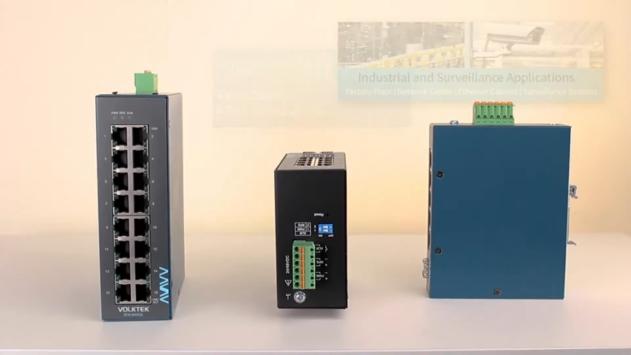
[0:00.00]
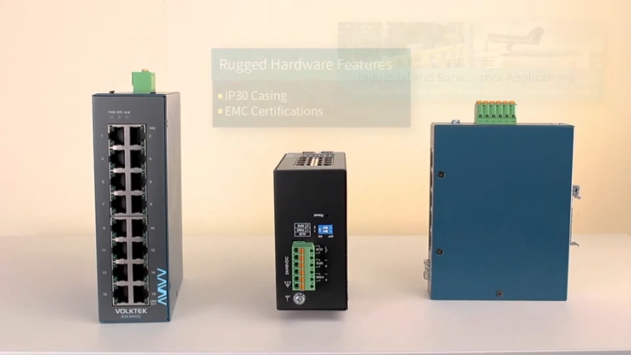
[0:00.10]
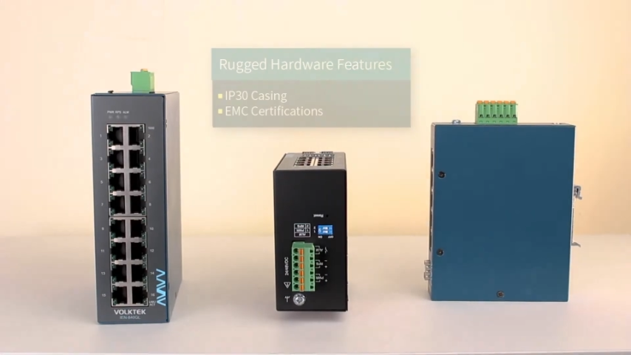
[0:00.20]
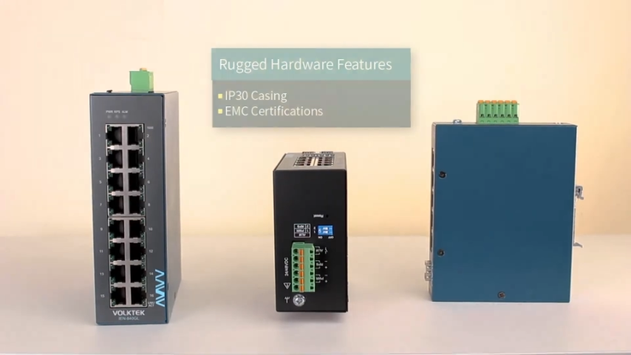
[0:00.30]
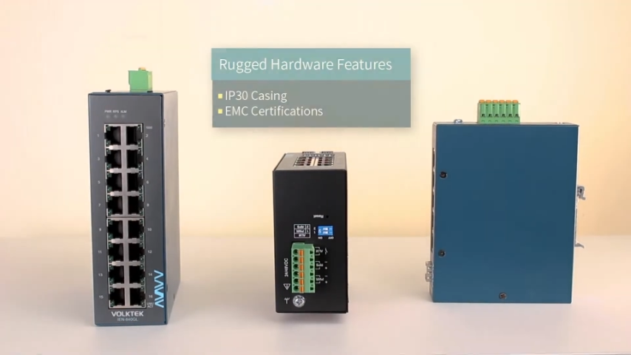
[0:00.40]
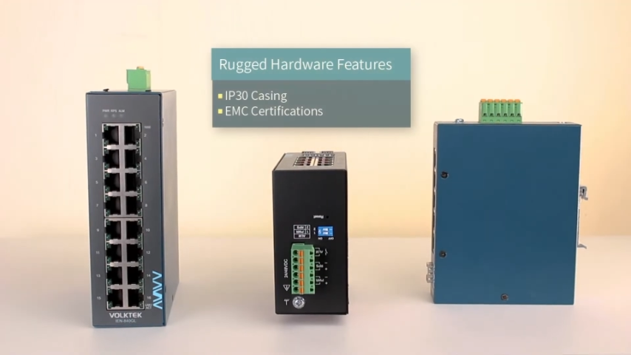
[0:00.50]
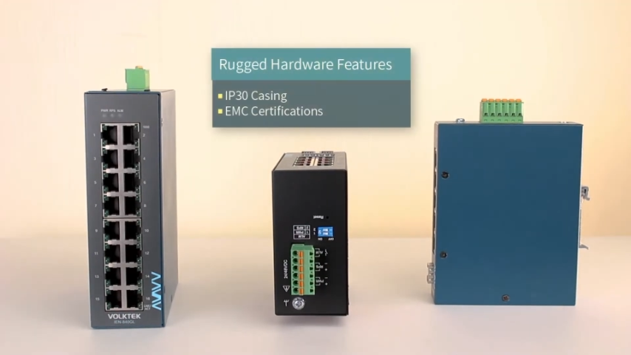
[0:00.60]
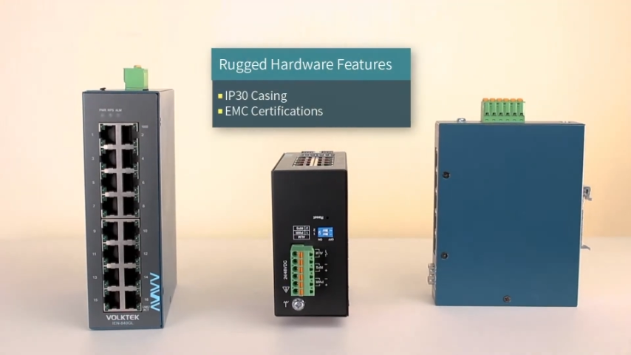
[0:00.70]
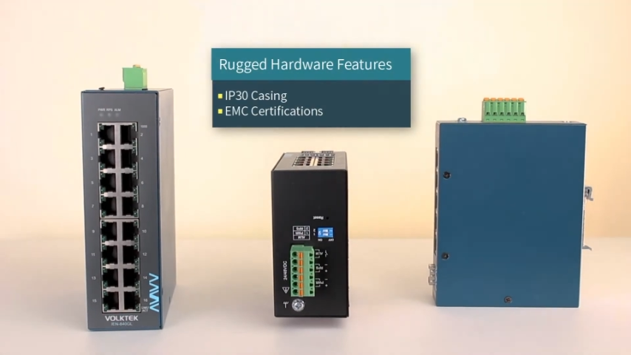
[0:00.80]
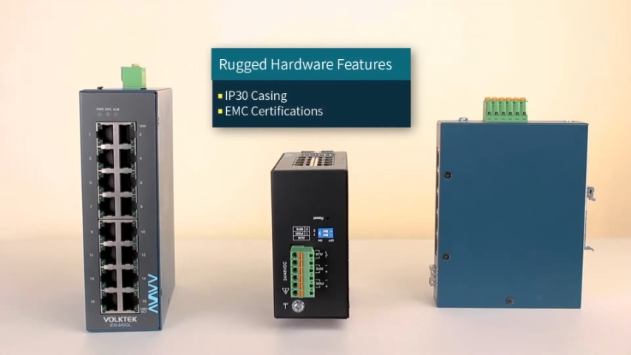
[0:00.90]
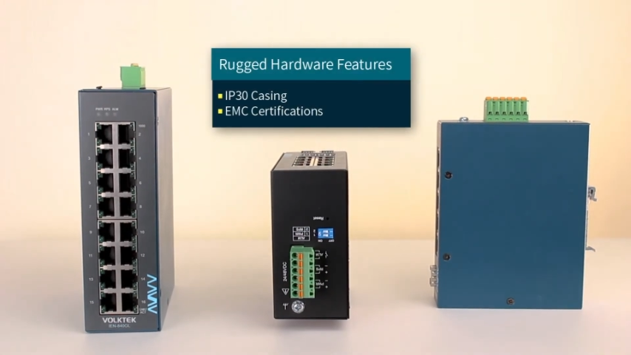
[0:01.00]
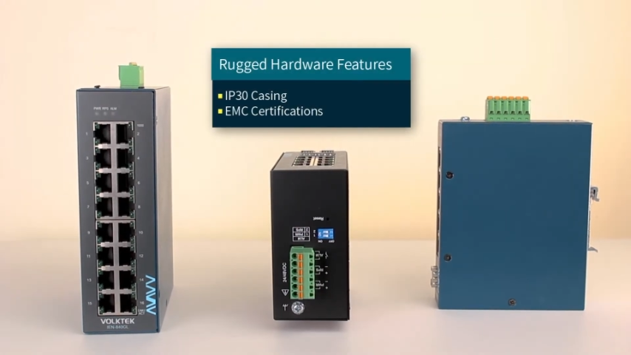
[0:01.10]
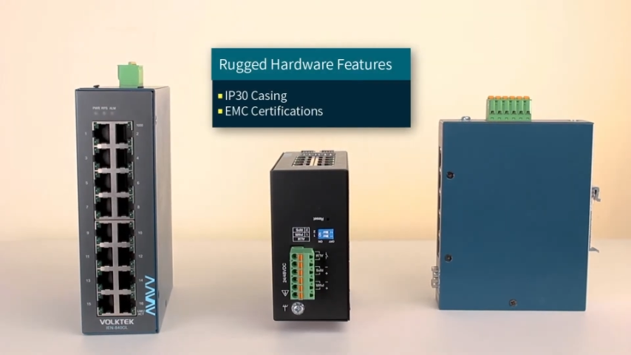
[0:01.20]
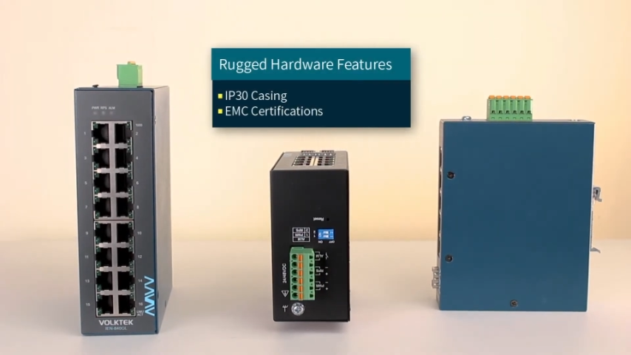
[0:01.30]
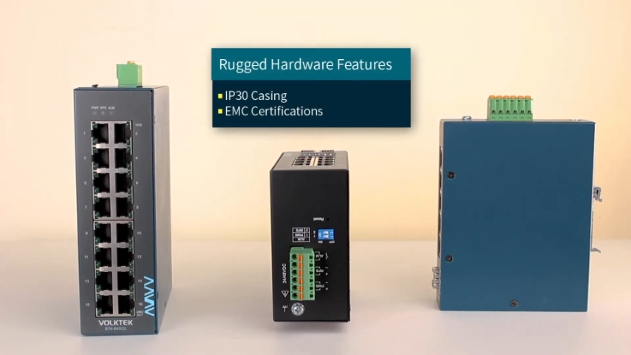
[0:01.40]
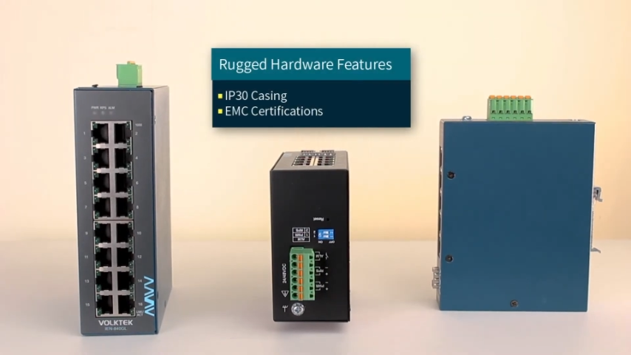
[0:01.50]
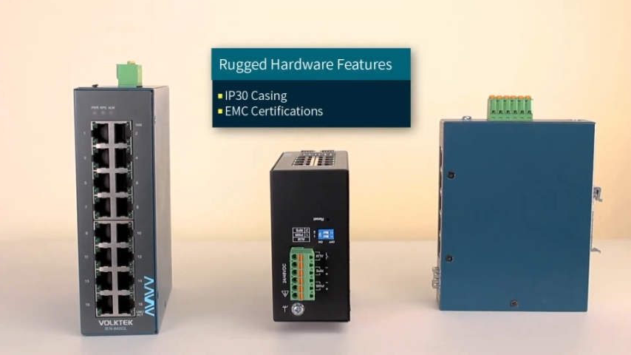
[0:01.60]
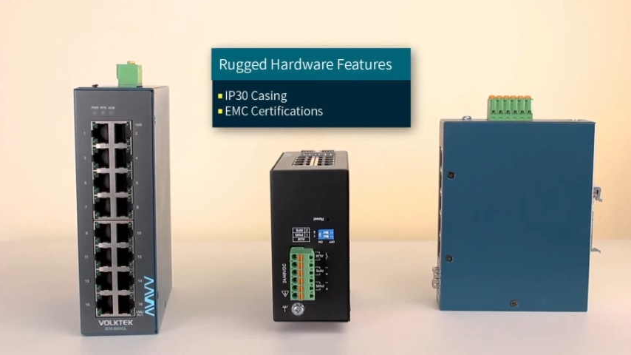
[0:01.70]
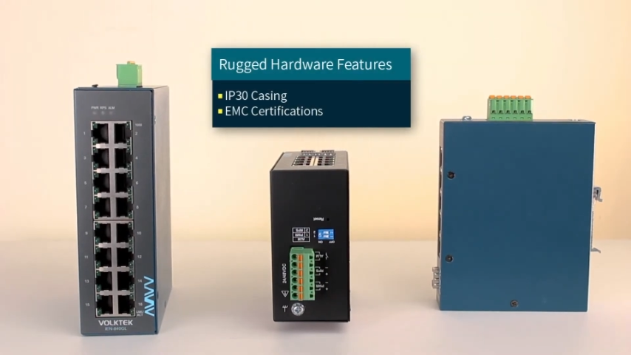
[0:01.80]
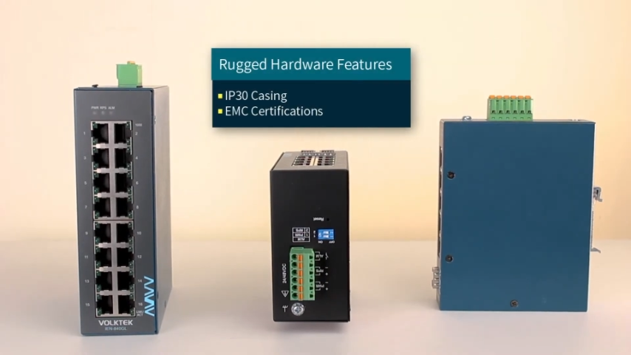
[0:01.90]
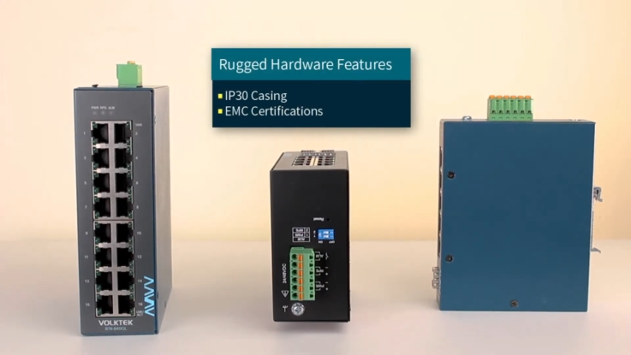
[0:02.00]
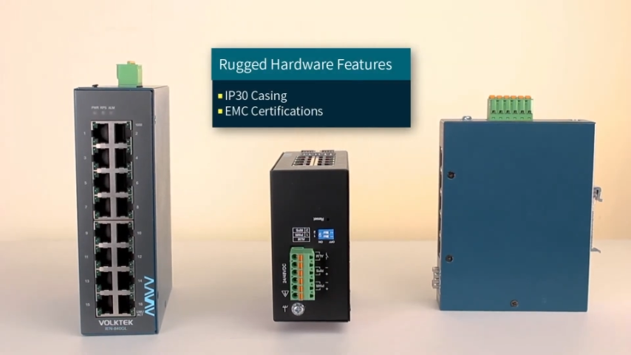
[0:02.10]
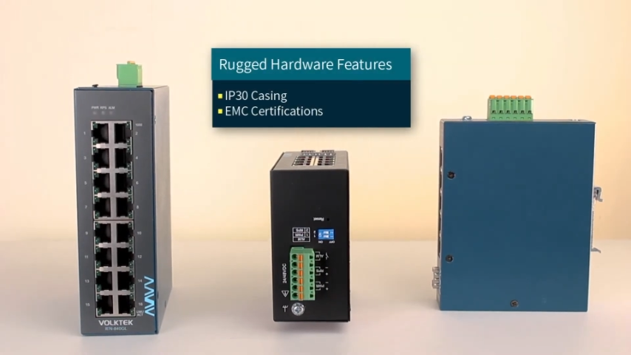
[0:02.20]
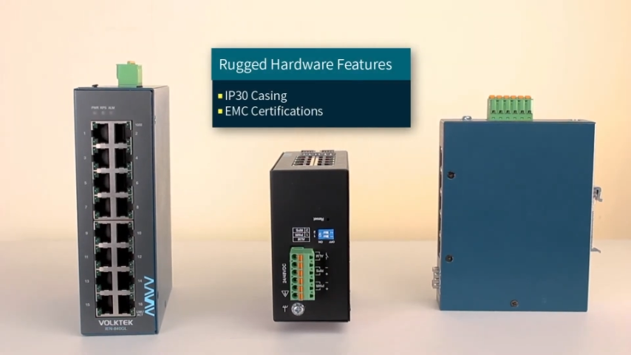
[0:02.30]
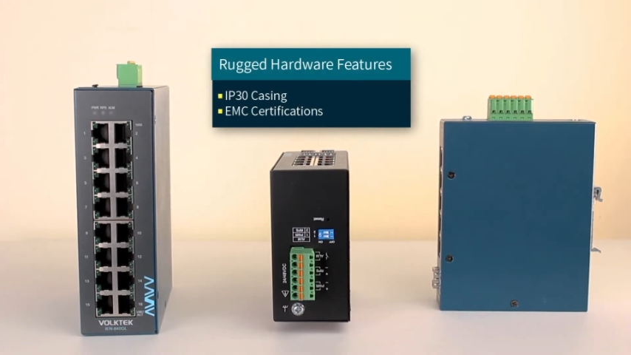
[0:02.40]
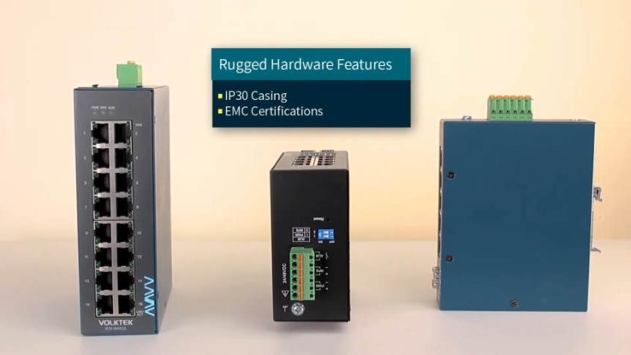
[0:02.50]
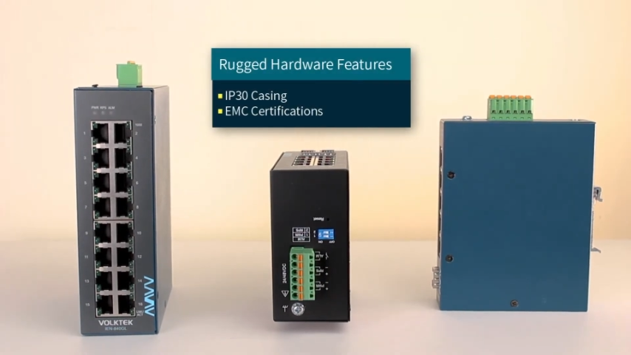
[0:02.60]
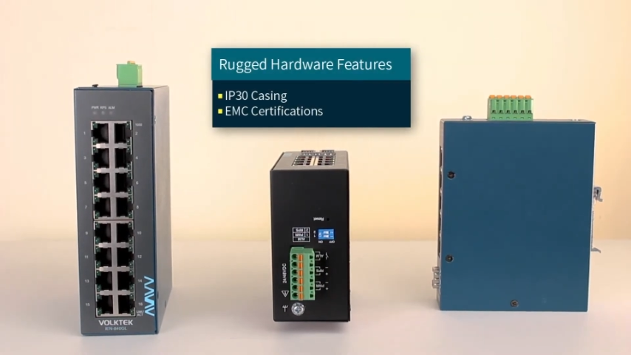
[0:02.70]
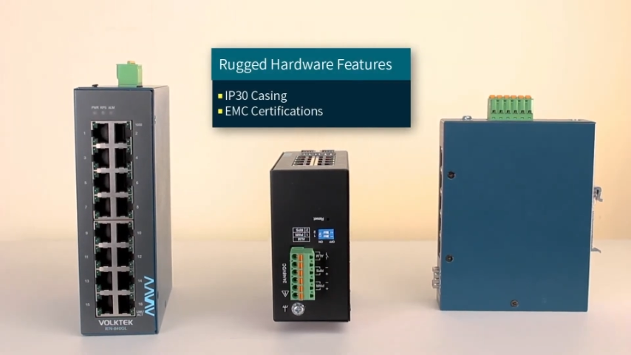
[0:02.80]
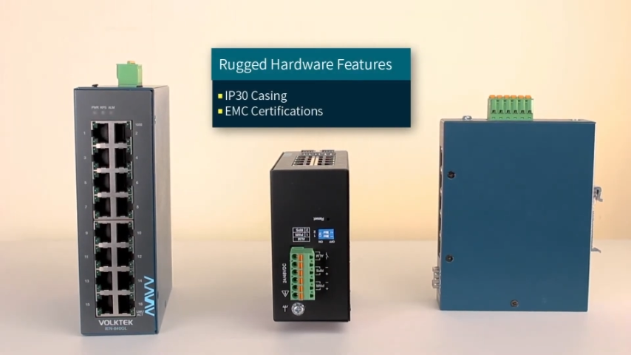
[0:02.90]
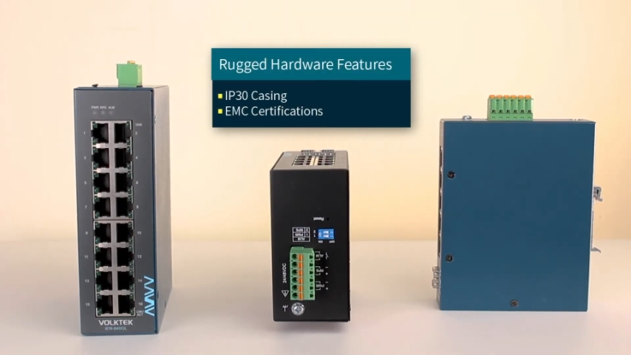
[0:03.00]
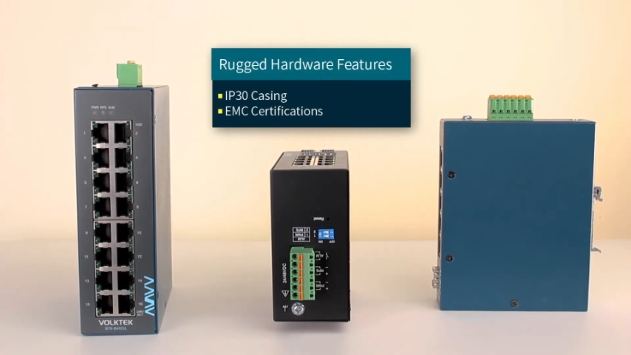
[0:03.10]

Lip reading: [unreadable: no face in view]